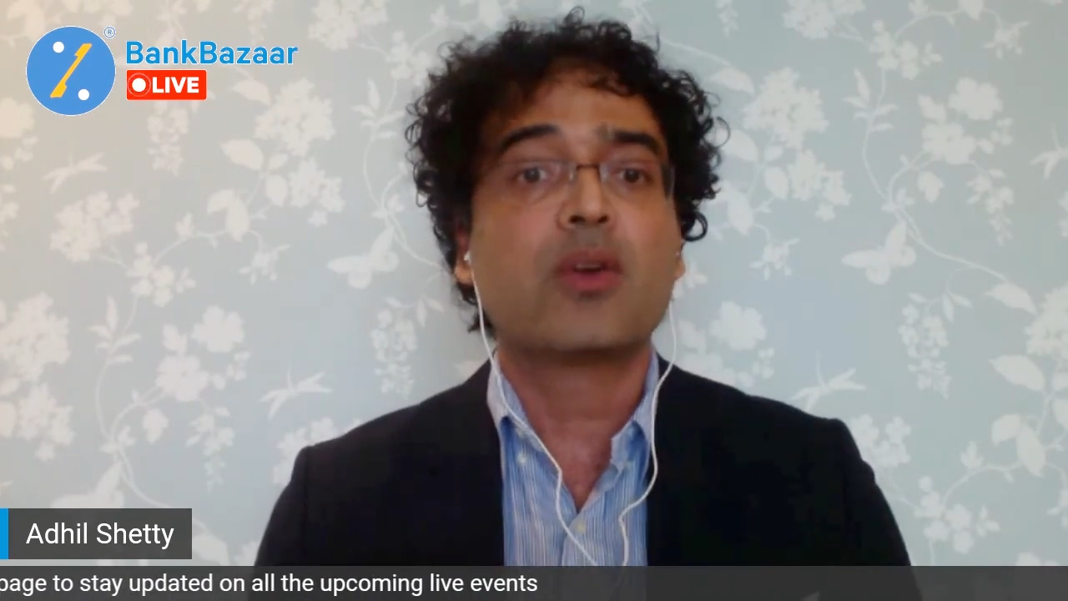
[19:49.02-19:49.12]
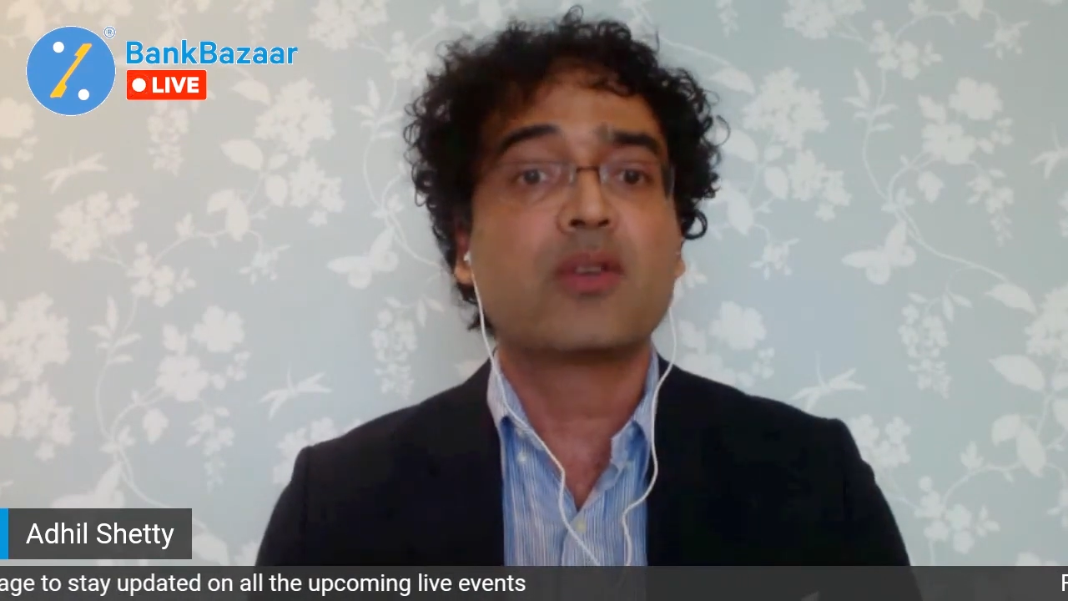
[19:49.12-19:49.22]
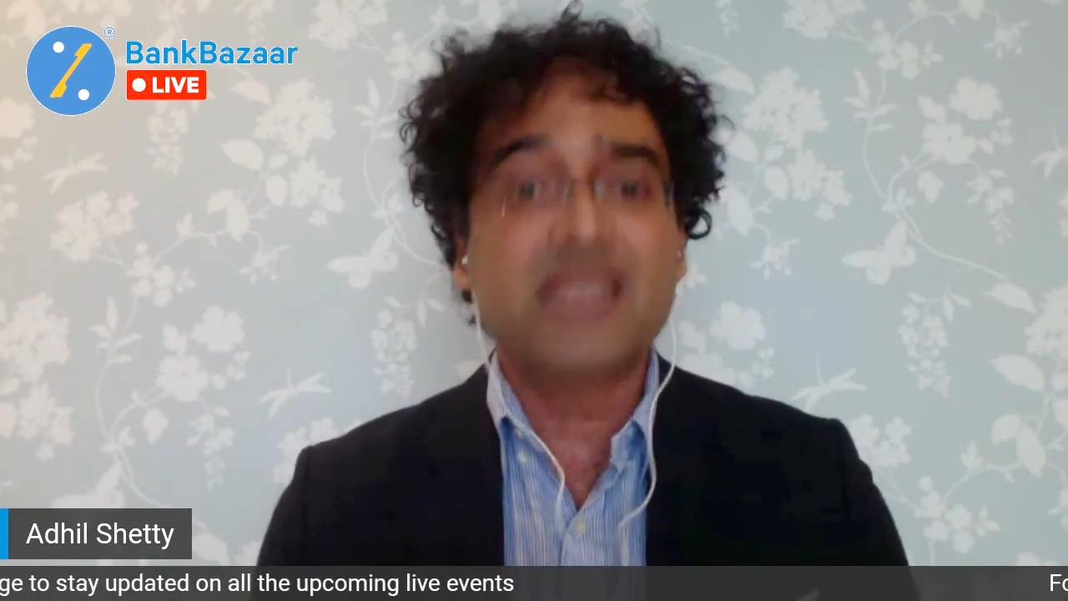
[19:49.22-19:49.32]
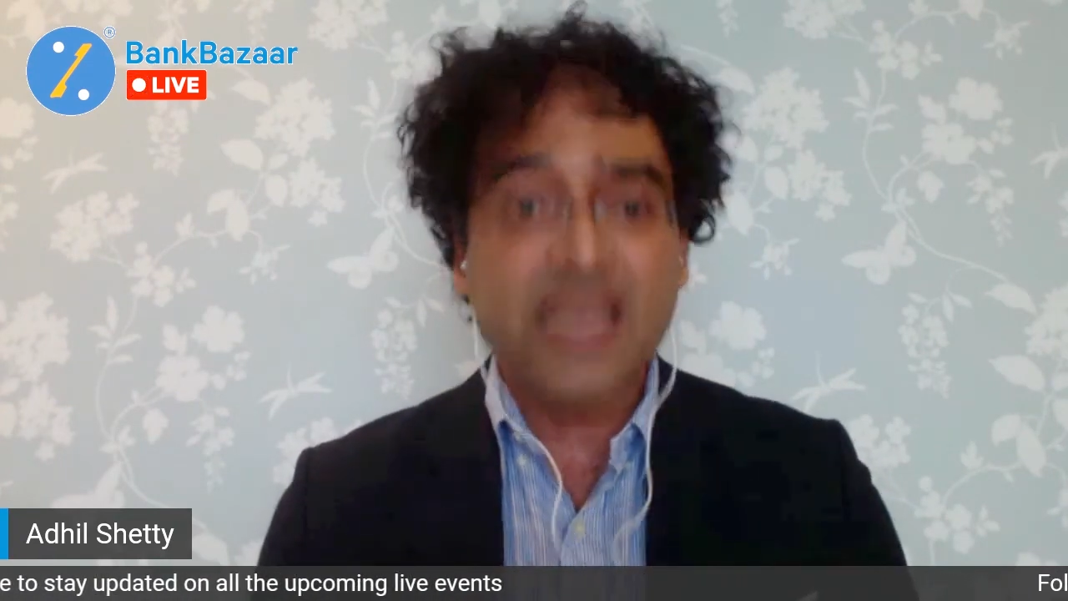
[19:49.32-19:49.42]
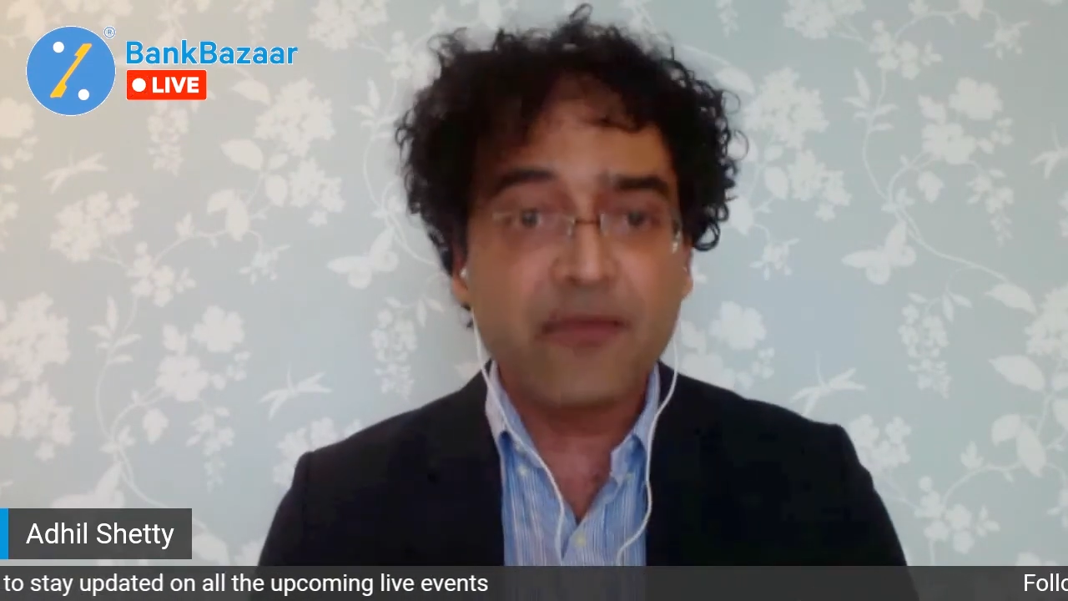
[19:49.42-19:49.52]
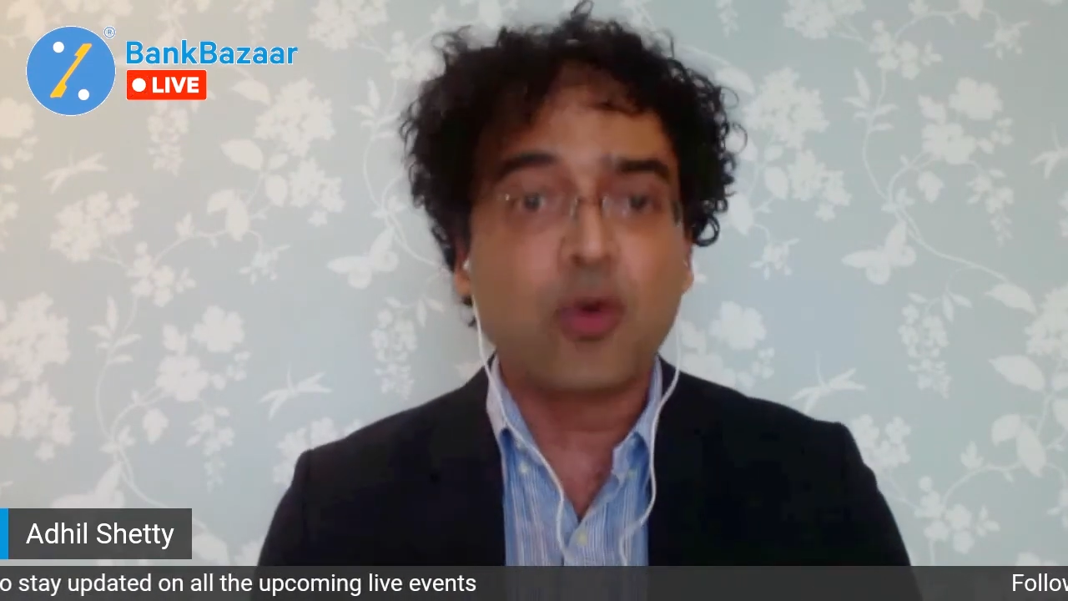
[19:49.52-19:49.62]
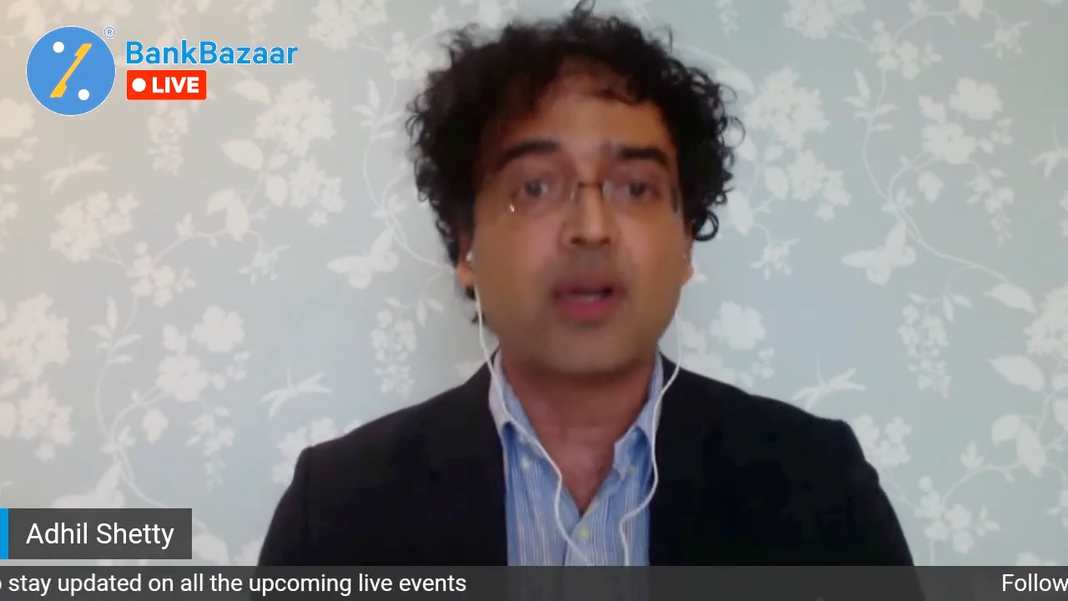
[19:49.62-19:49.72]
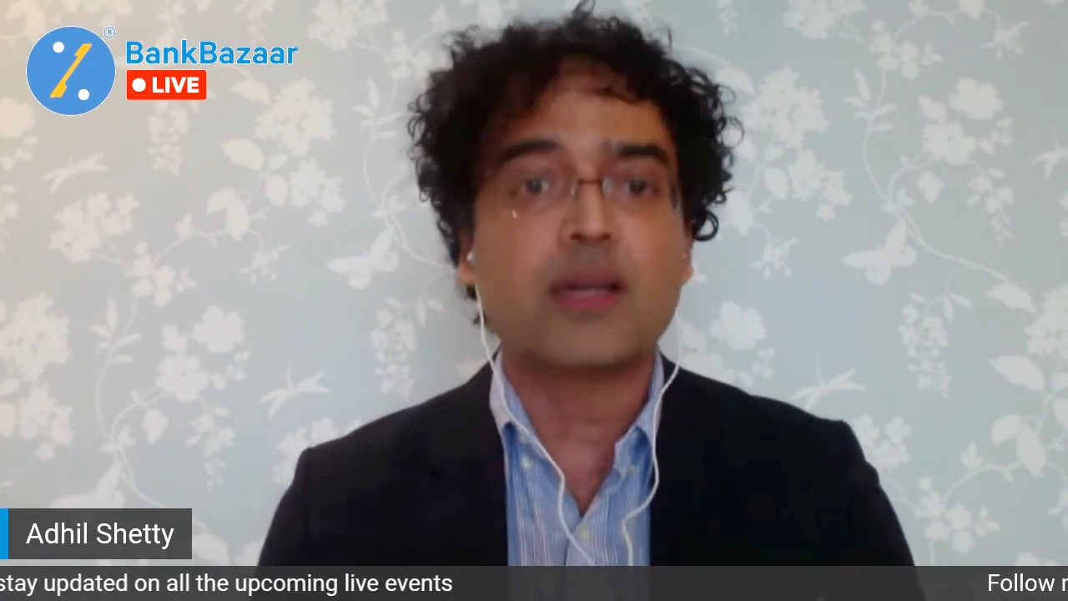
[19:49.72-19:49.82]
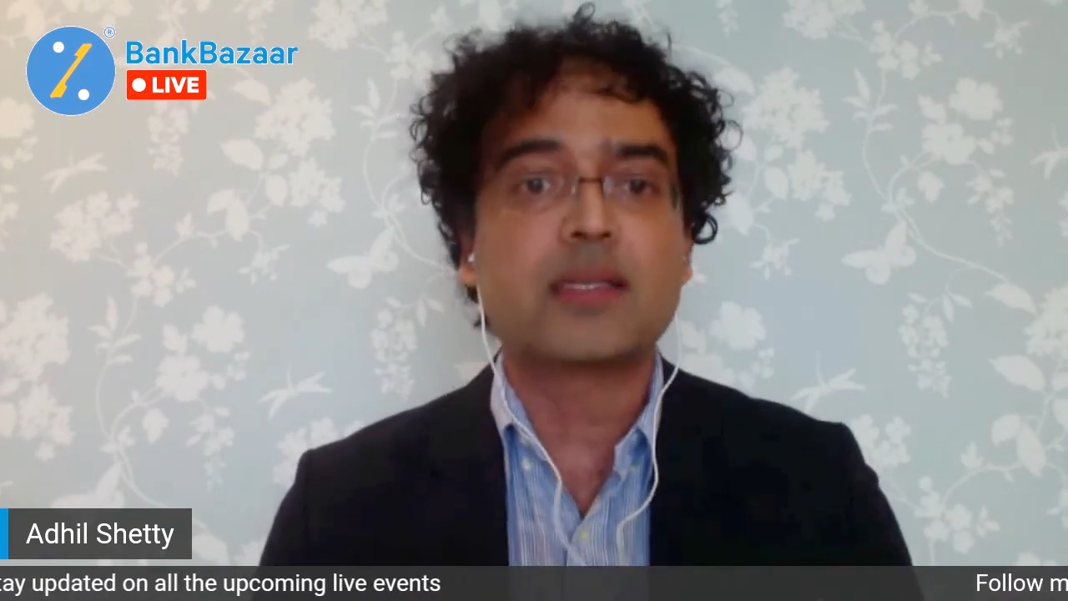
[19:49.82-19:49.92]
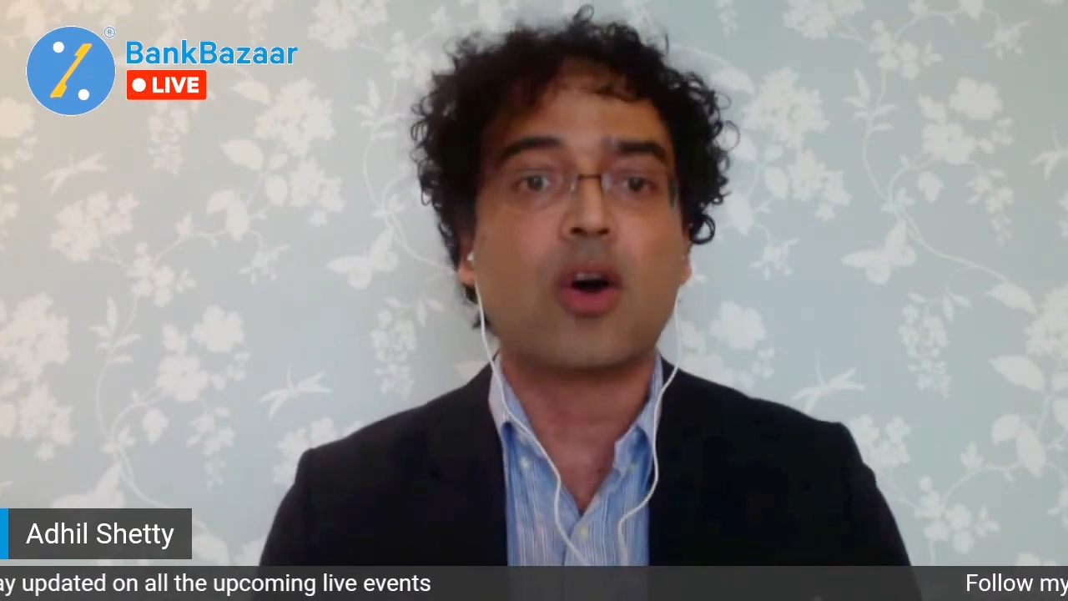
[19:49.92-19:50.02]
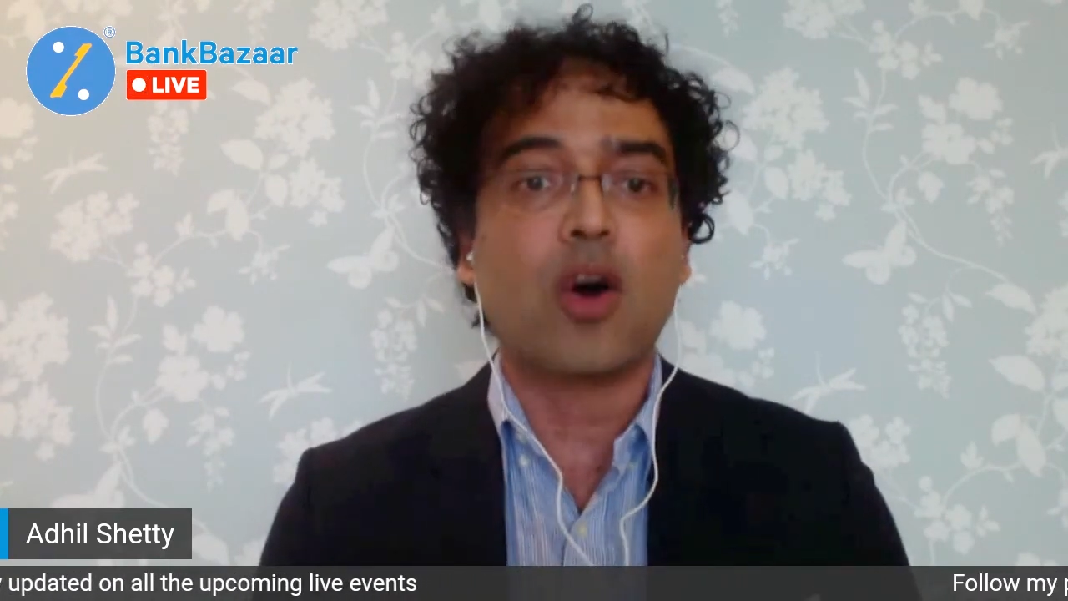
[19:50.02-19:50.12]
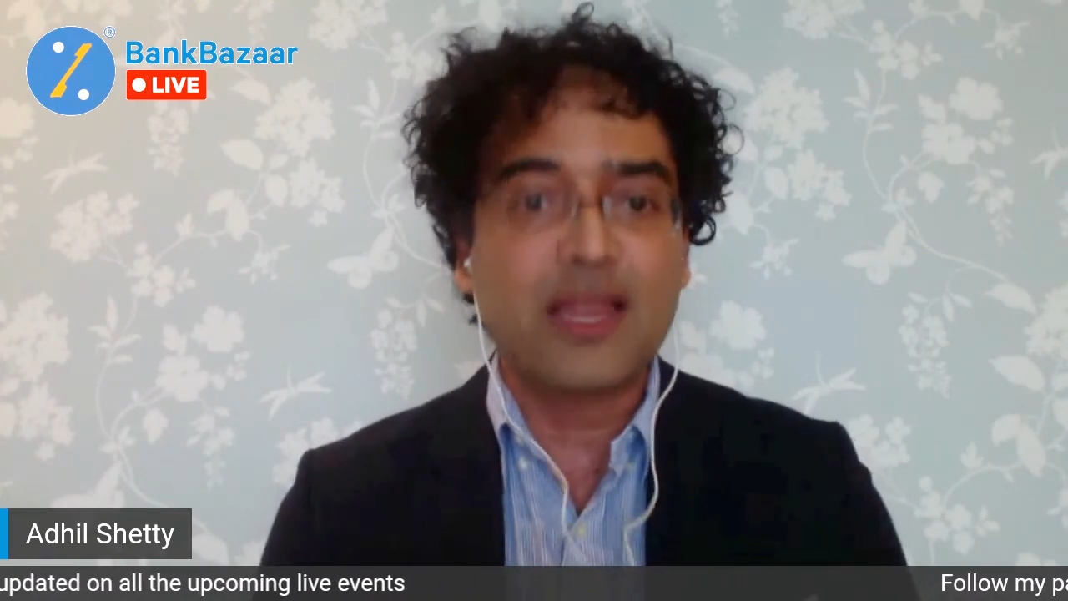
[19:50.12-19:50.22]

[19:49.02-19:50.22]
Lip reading: stay focused.